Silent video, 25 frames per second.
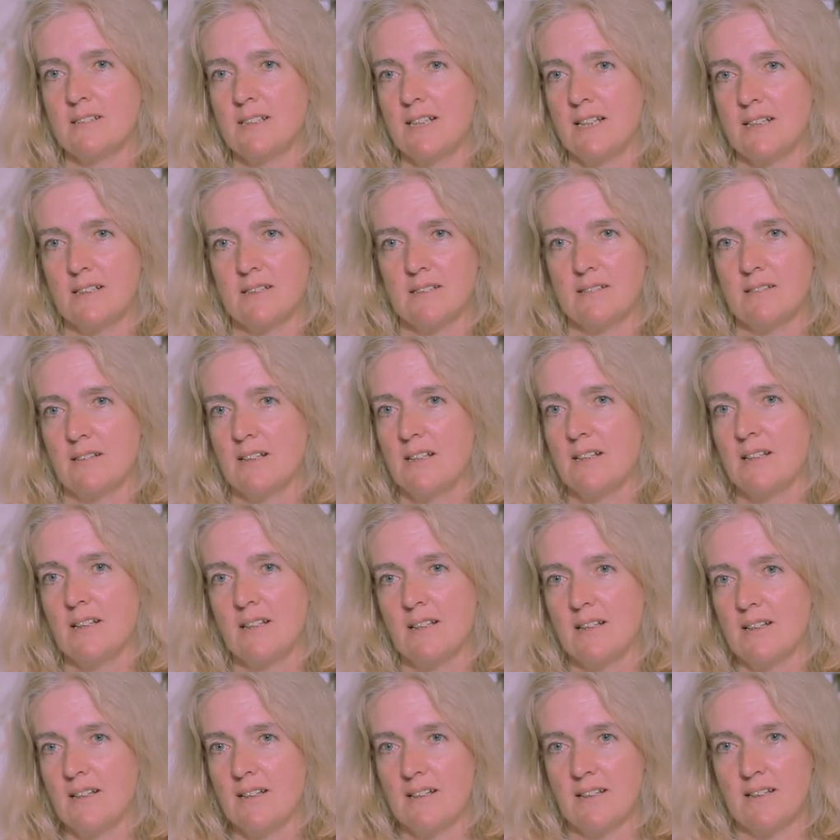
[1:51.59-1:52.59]
He had
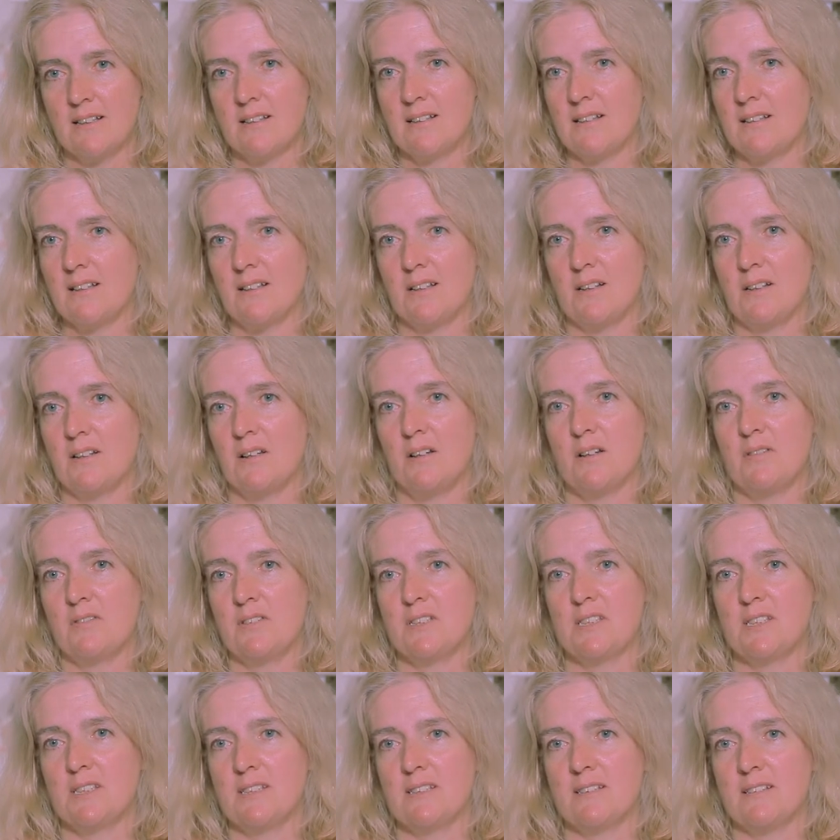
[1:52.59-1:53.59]
a
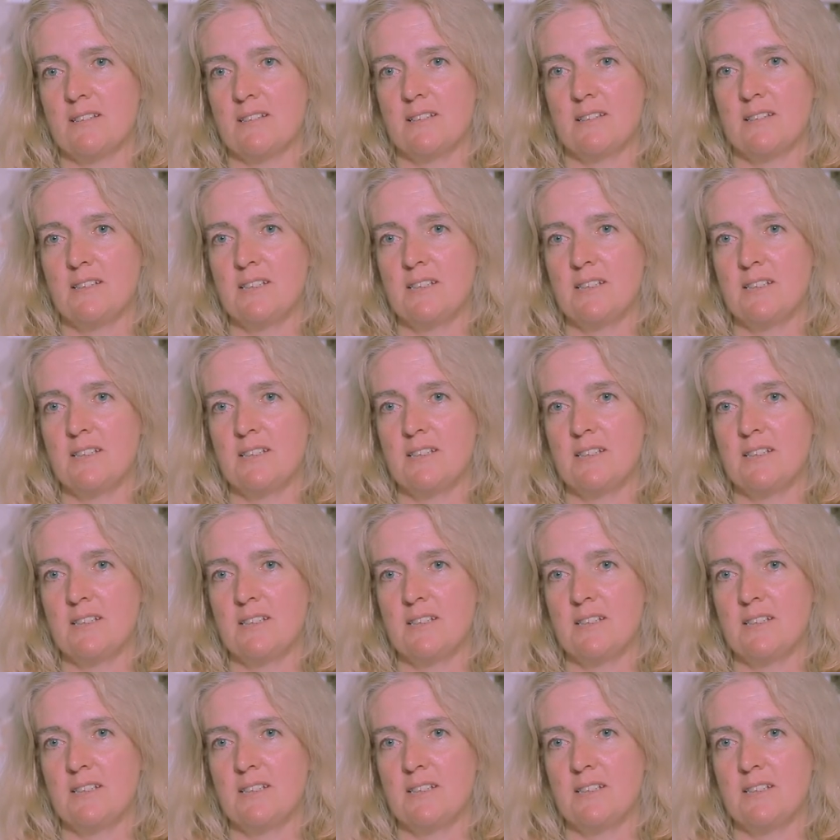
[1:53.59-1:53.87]
nervous